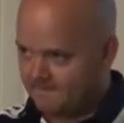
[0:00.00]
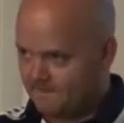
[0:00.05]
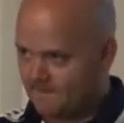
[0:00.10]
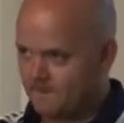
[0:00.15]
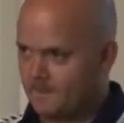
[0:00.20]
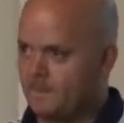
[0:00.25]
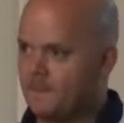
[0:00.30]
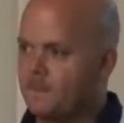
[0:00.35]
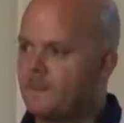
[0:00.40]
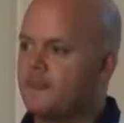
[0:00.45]

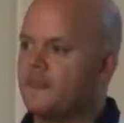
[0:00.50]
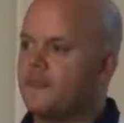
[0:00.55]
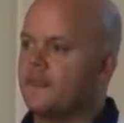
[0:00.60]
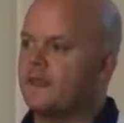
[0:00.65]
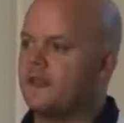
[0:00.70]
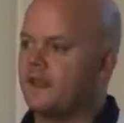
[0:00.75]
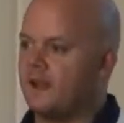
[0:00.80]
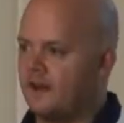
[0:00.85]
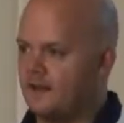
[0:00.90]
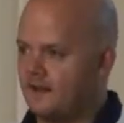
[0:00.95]
Training
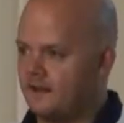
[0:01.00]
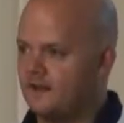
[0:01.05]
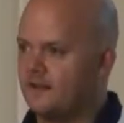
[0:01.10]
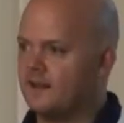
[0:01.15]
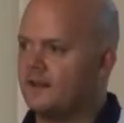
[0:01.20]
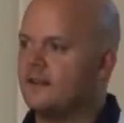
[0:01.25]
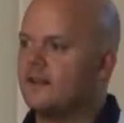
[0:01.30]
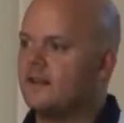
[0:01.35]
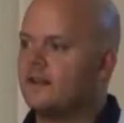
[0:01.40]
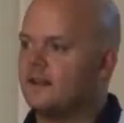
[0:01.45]
yeah.
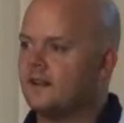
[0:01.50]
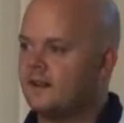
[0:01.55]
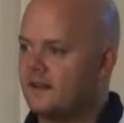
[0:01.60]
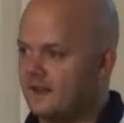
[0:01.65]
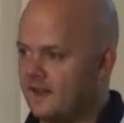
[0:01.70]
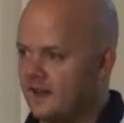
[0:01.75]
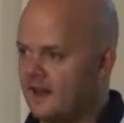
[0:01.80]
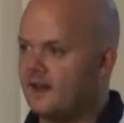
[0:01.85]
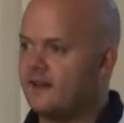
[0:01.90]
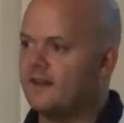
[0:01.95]
Basically yeah.